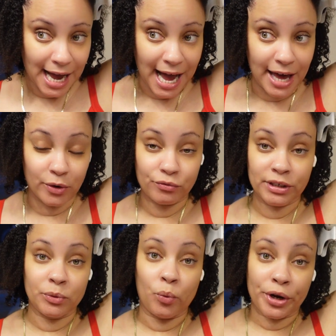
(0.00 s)
I don't
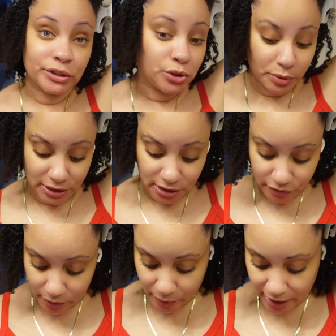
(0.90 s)
really want to do it the
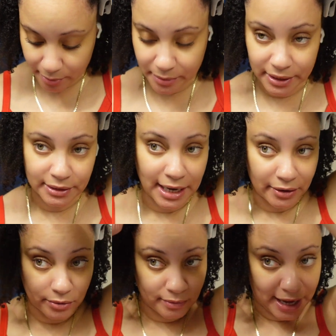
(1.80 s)
different way, but I
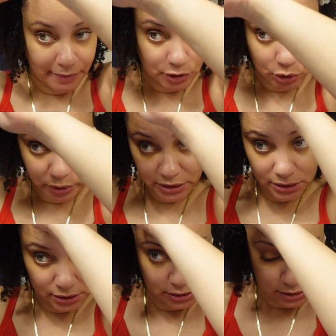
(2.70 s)
don't have a choice.